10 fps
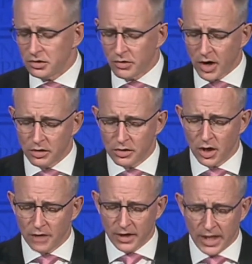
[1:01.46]
growth
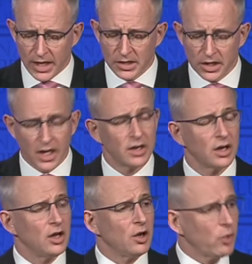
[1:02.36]
of an internet
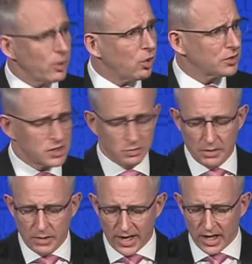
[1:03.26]
we want to be
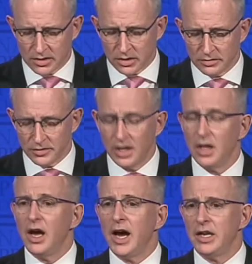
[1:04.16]
part of,
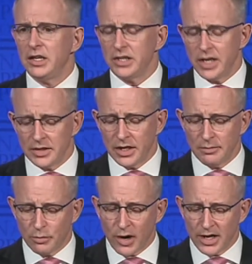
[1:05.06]
an internet that
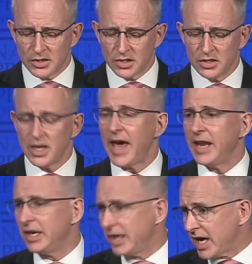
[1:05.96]
embraces and
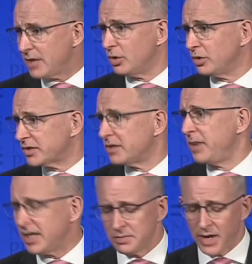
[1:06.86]
enables the
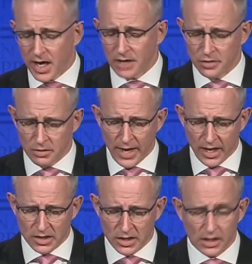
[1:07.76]
best part of
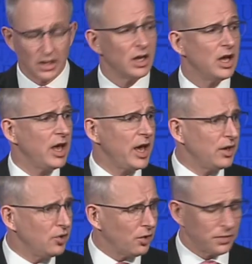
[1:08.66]
humanity
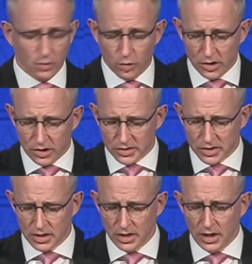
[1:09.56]
and not the
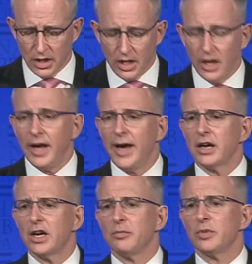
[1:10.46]
worst. Our
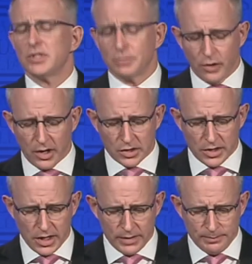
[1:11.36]
government's approach,
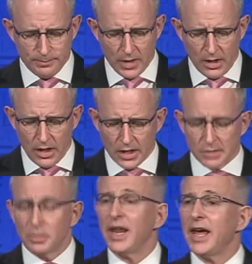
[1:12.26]
then, is a
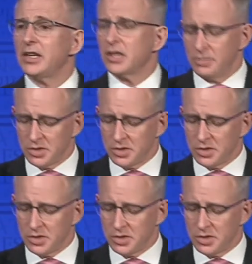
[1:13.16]
plan to keep